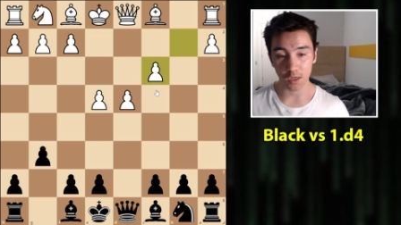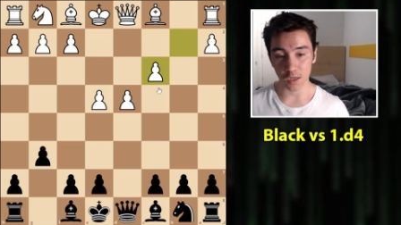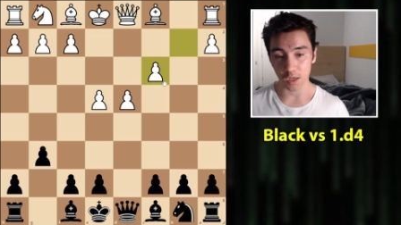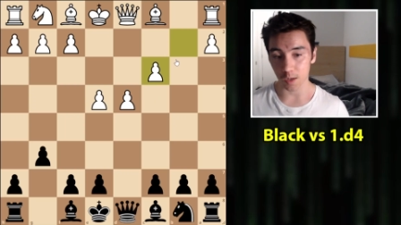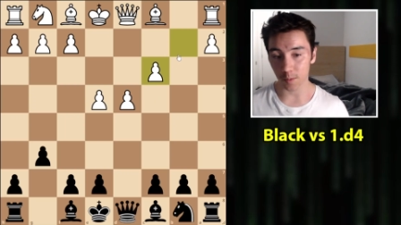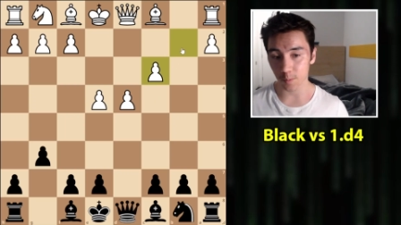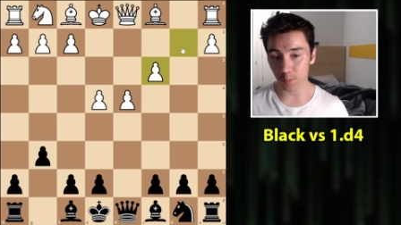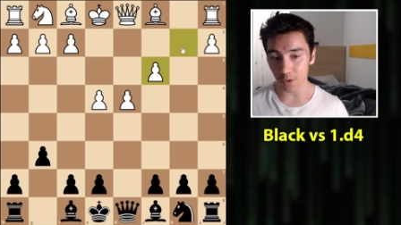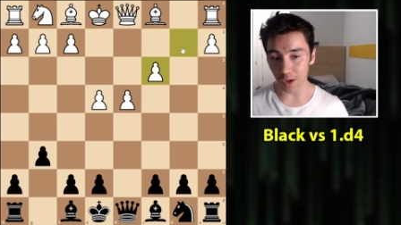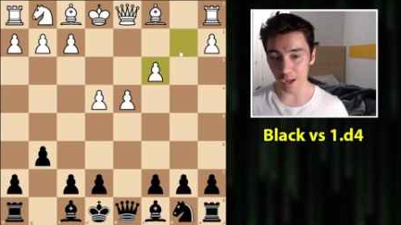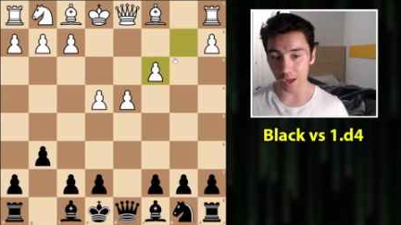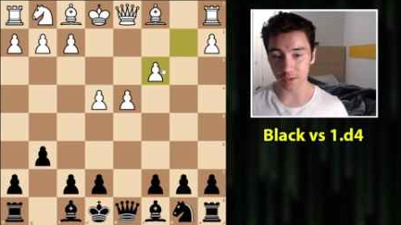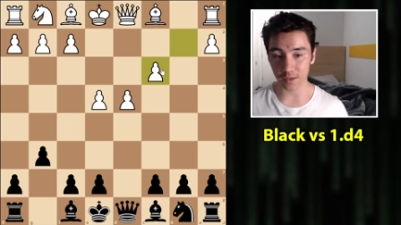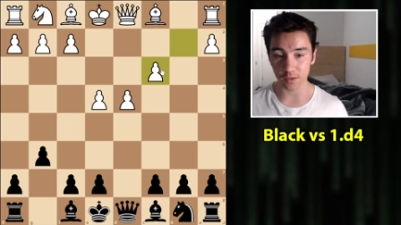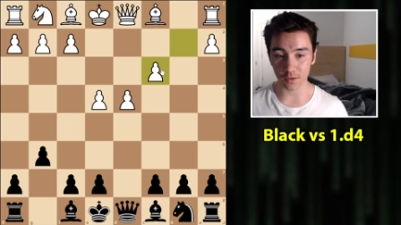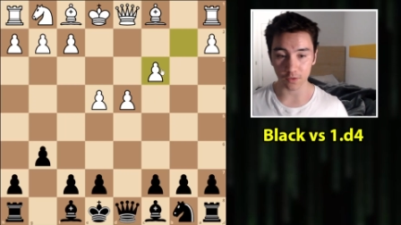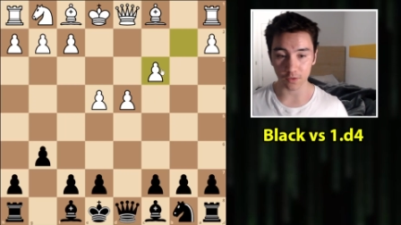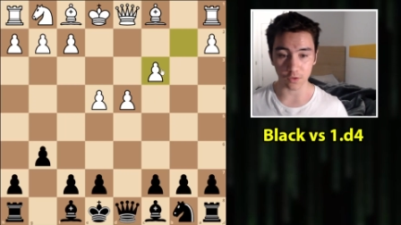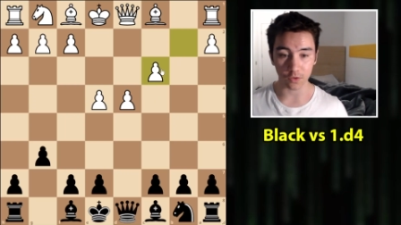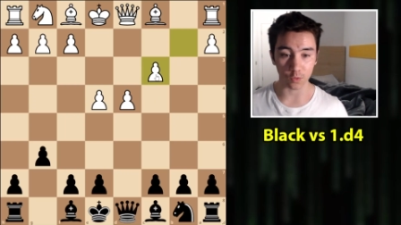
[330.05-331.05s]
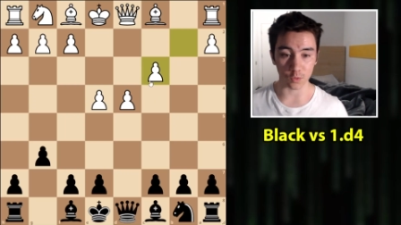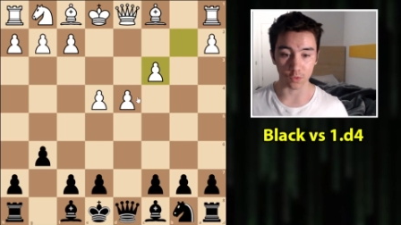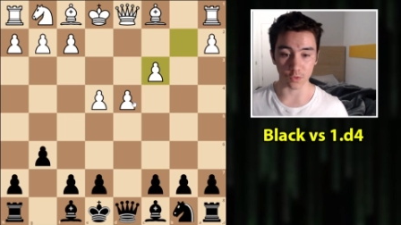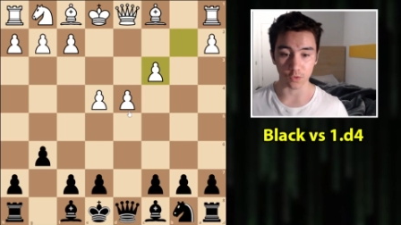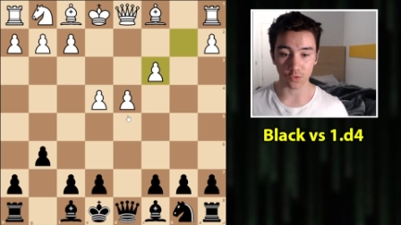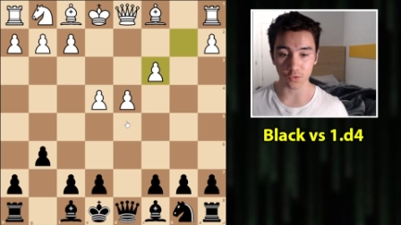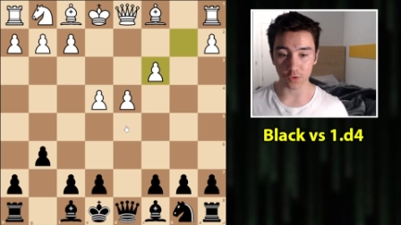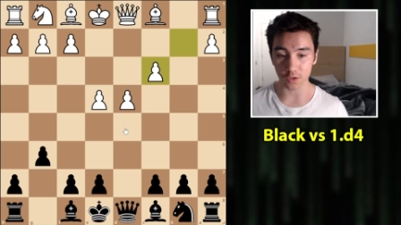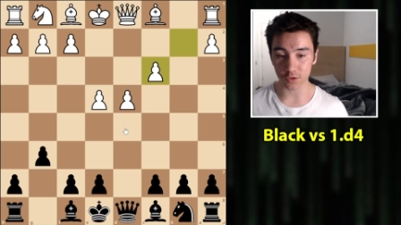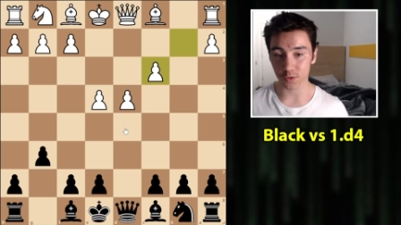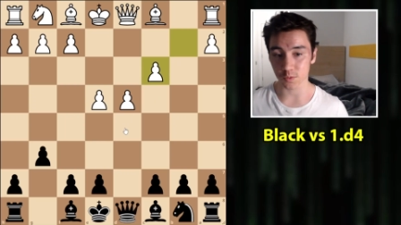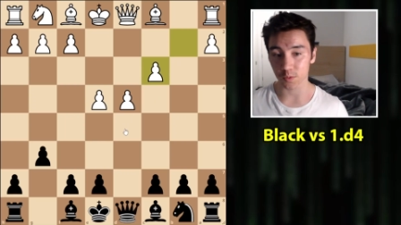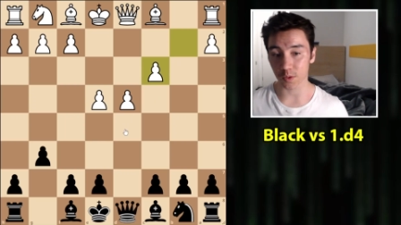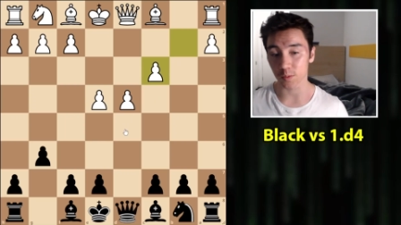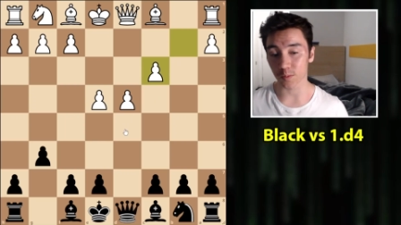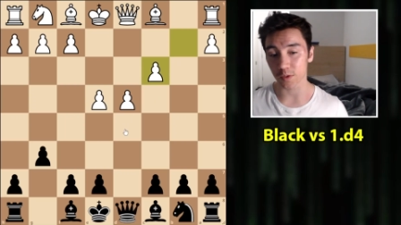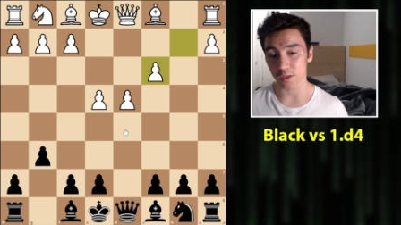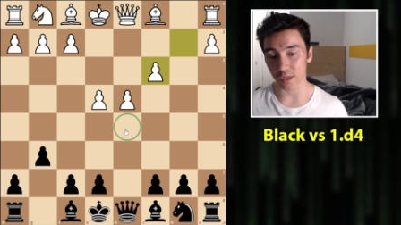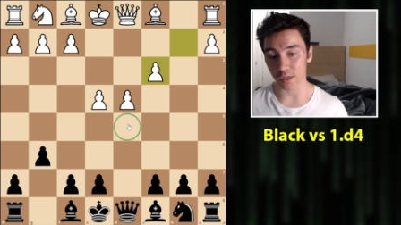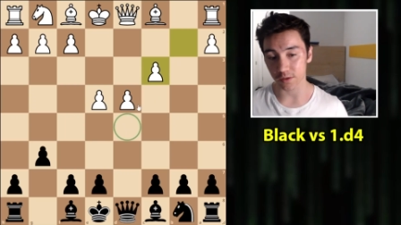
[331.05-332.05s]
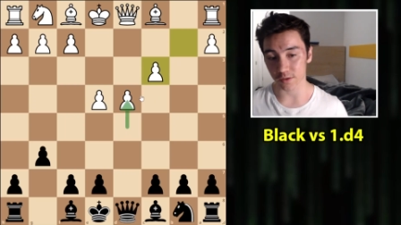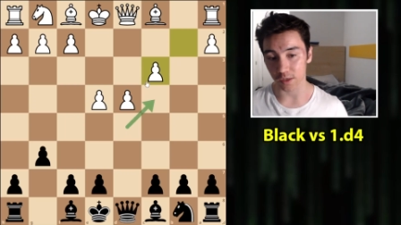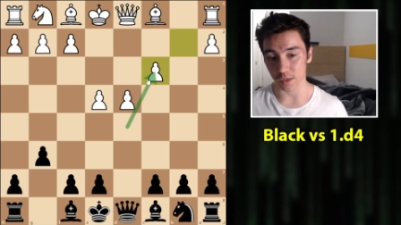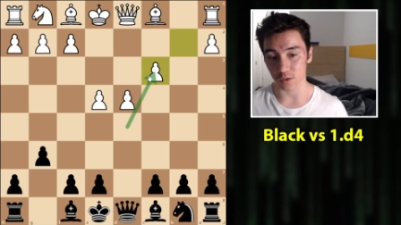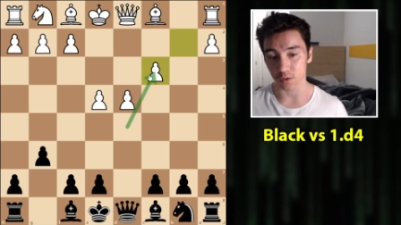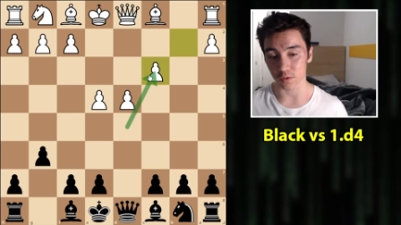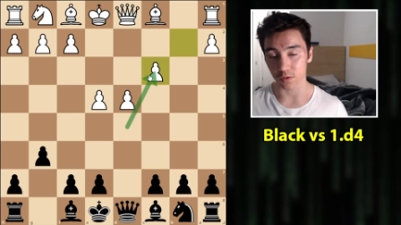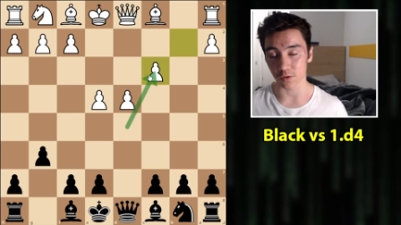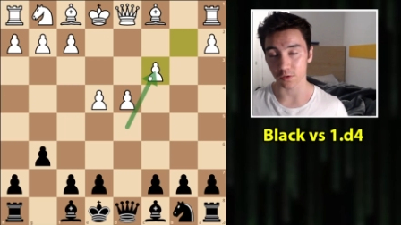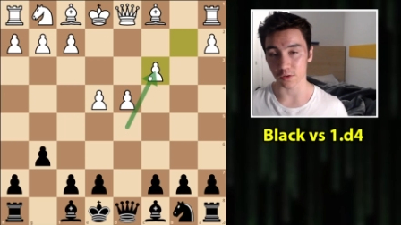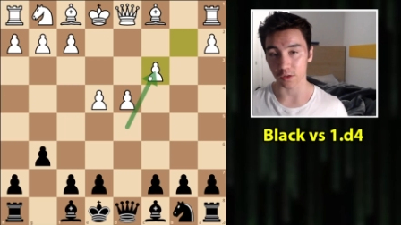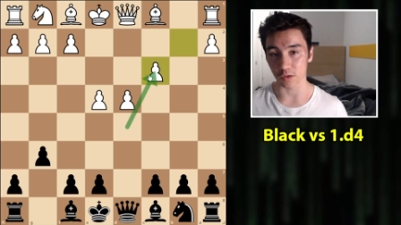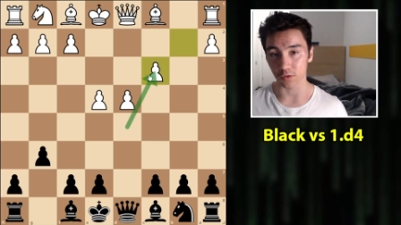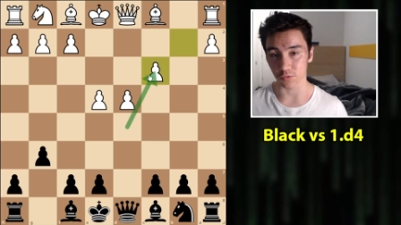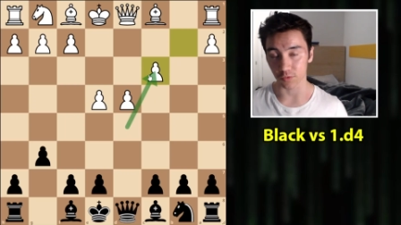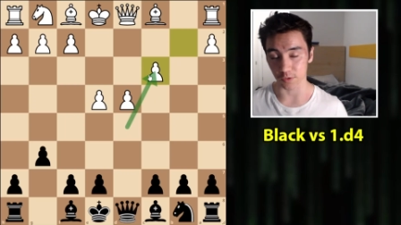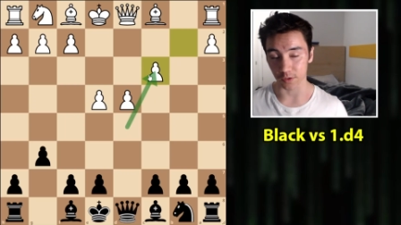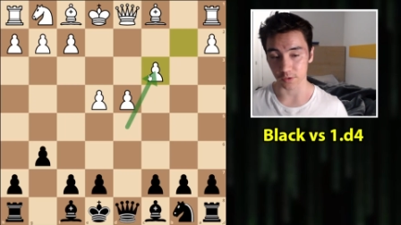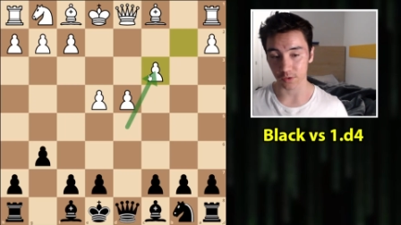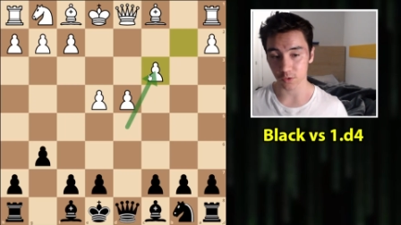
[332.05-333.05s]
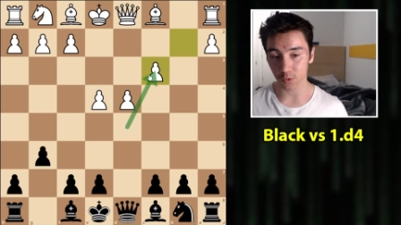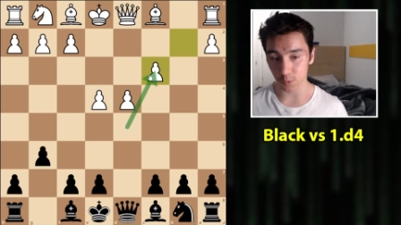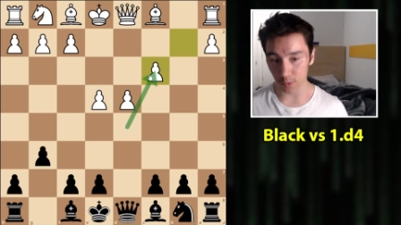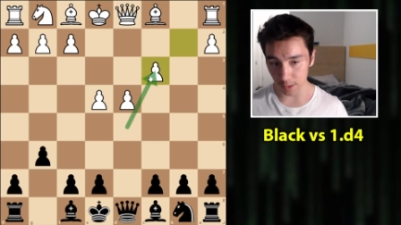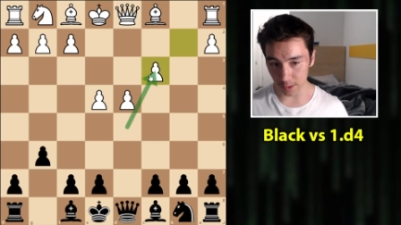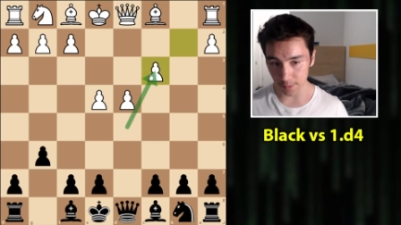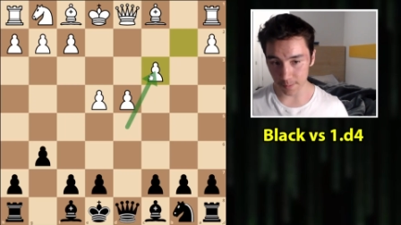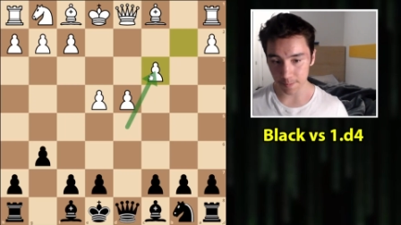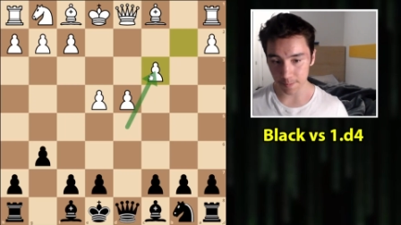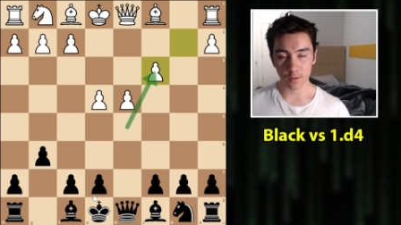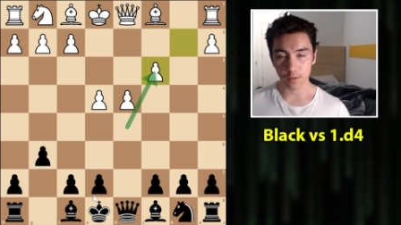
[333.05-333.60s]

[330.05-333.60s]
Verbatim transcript: and black gets this sort of structure when, when they take on the c3 square.